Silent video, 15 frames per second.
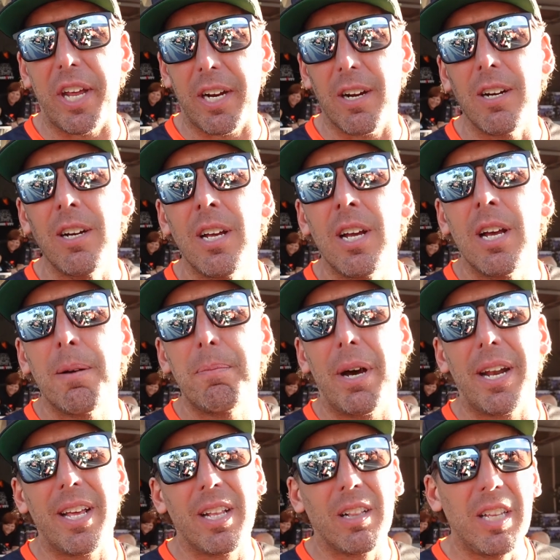thicker,
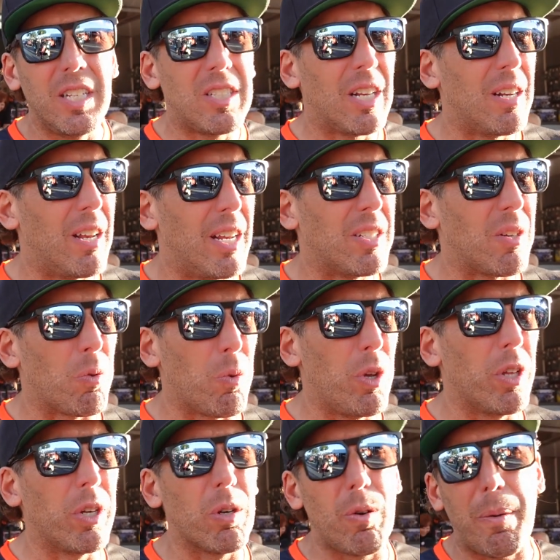but at least it is a
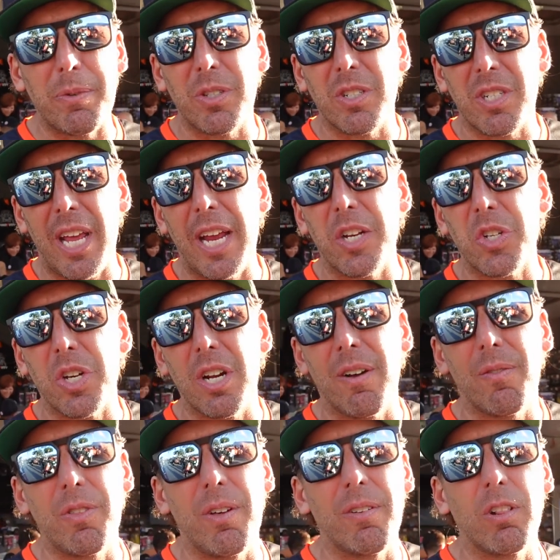really good representation
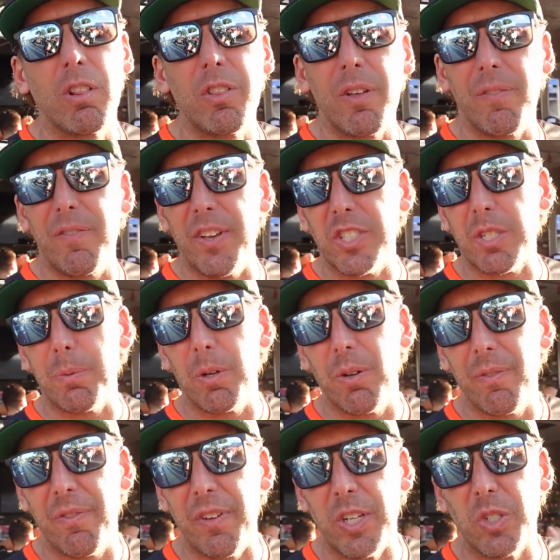of the visible
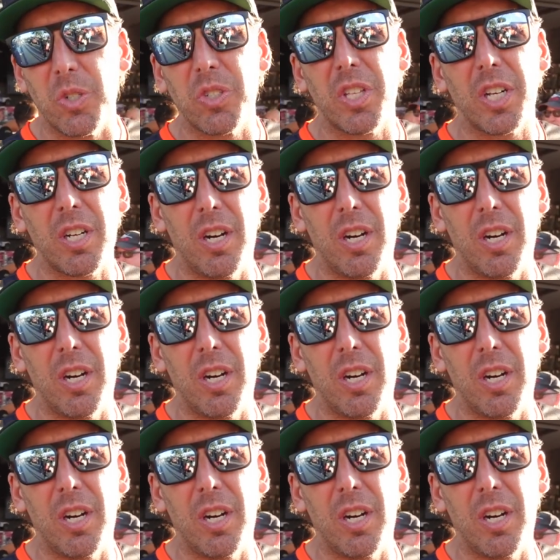features of the